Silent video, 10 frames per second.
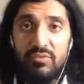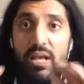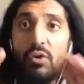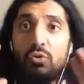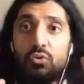
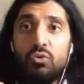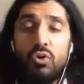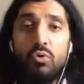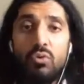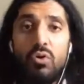Now you're
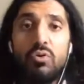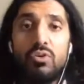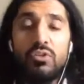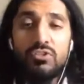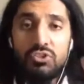no longer
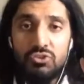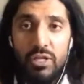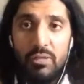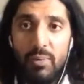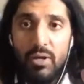
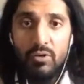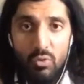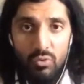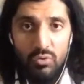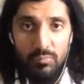constrained by your
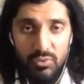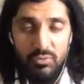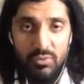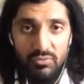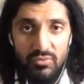local
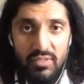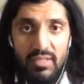computers.